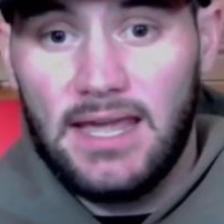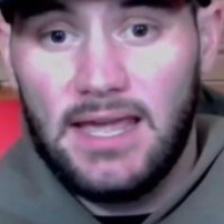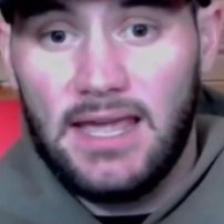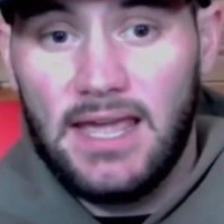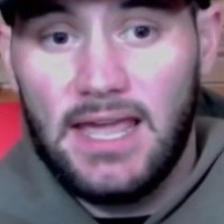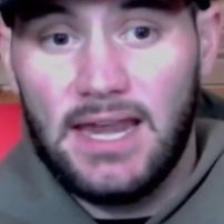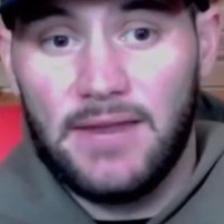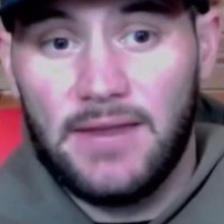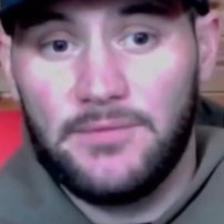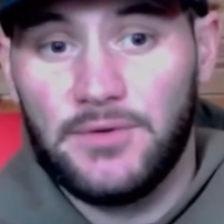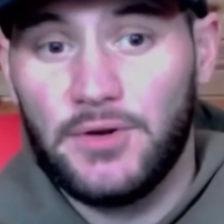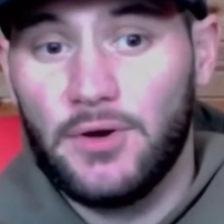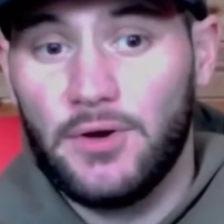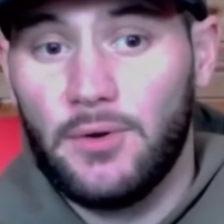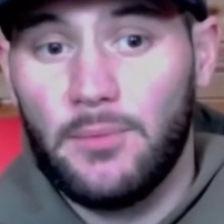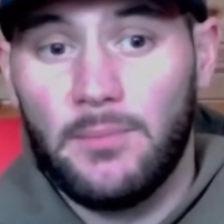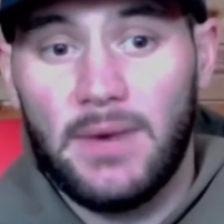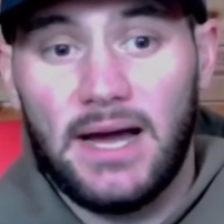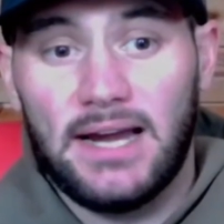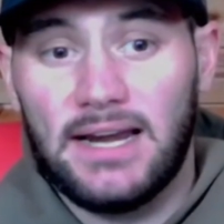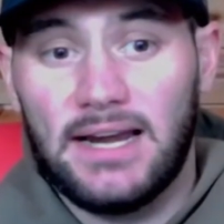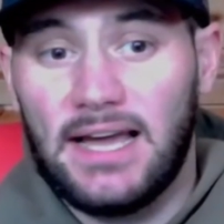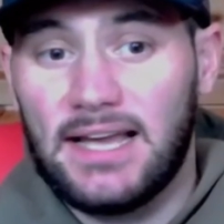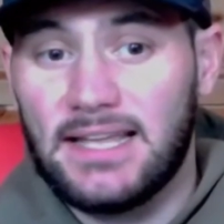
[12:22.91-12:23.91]
And if you don't
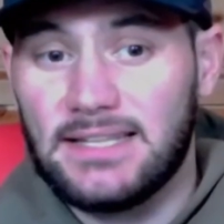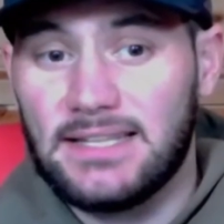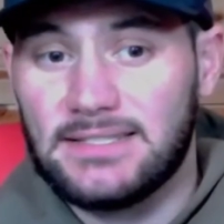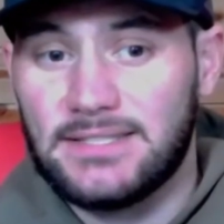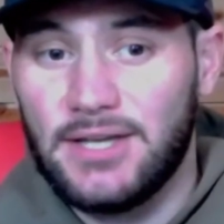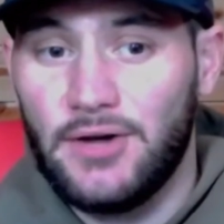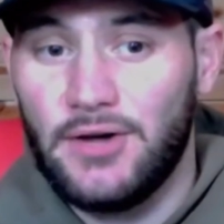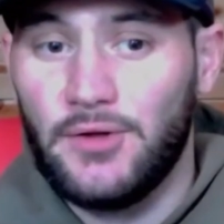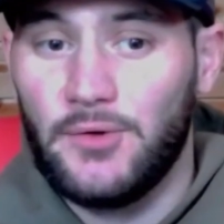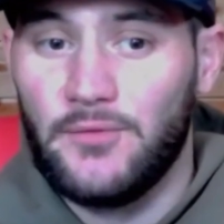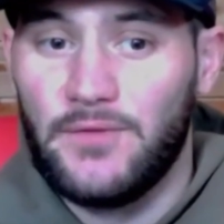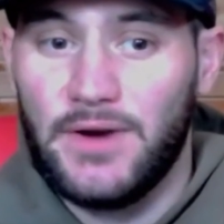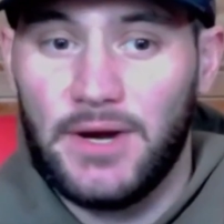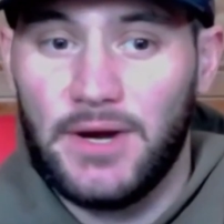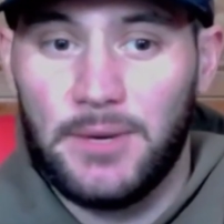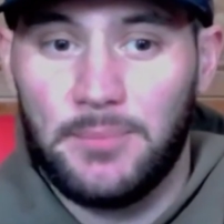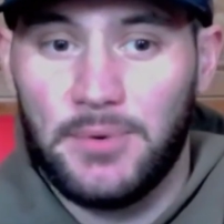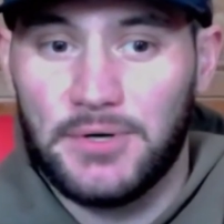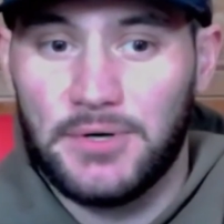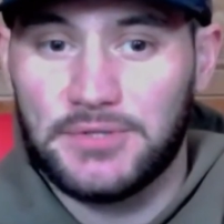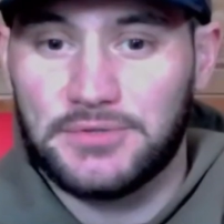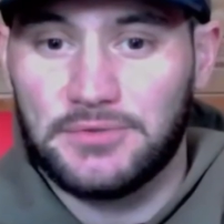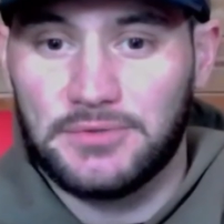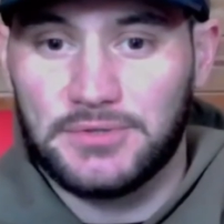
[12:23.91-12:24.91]
mind, I can tell a very
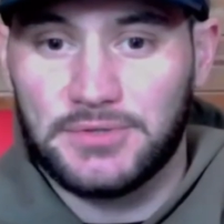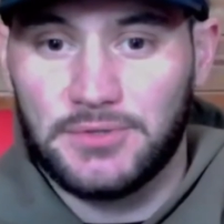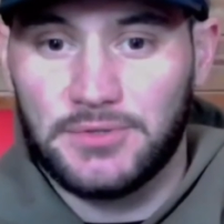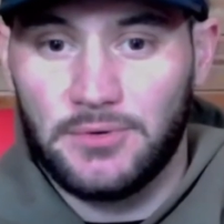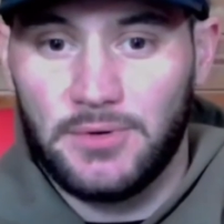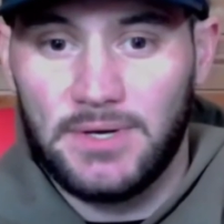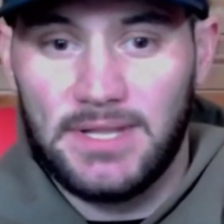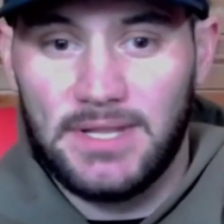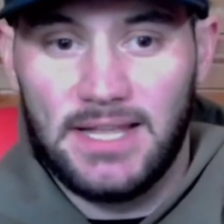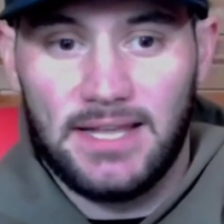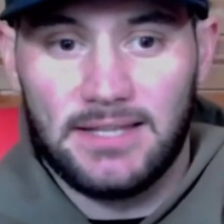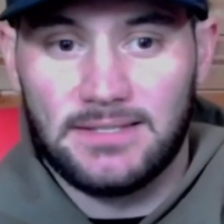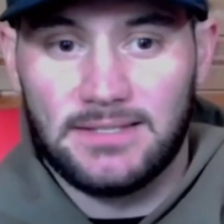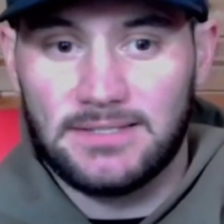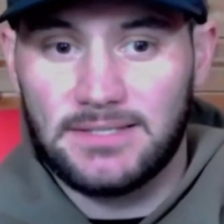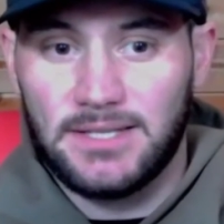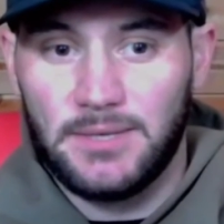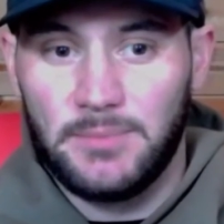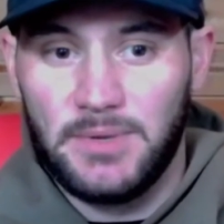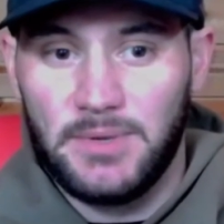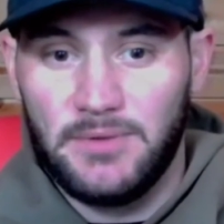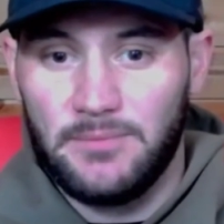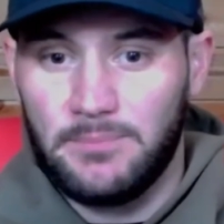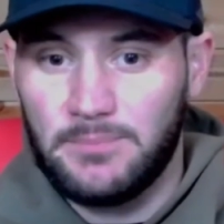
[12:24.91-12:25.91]
personal story that's
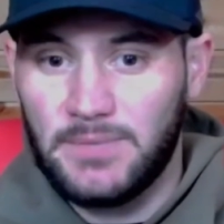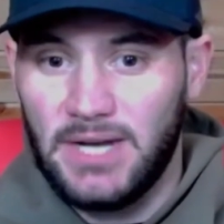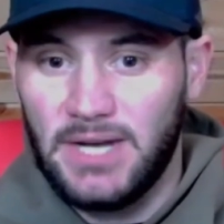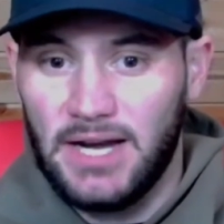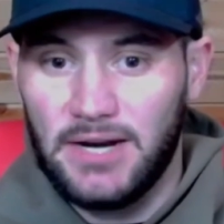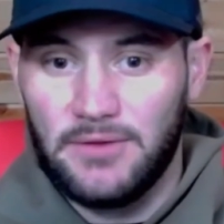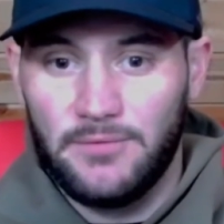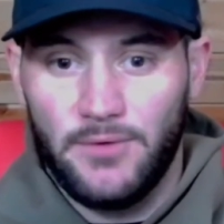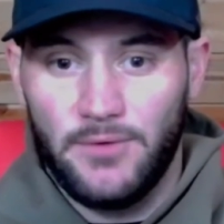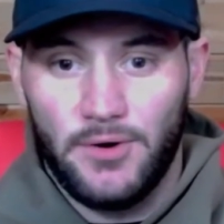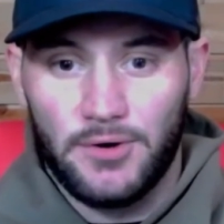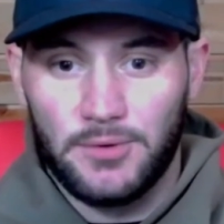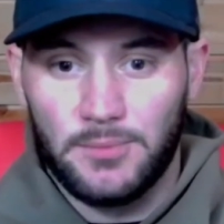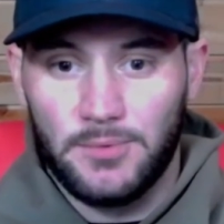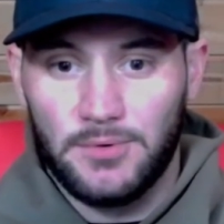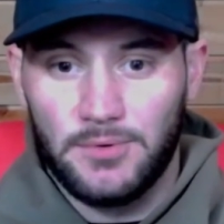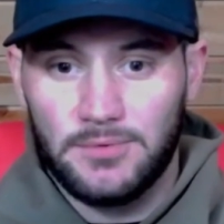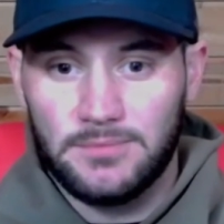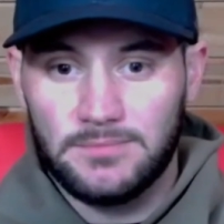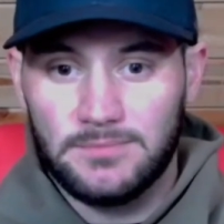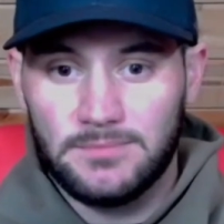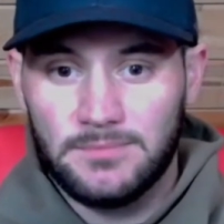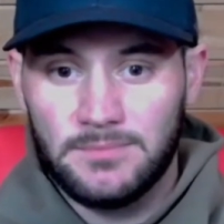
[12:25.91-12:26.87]
going to be kind of vulnerable,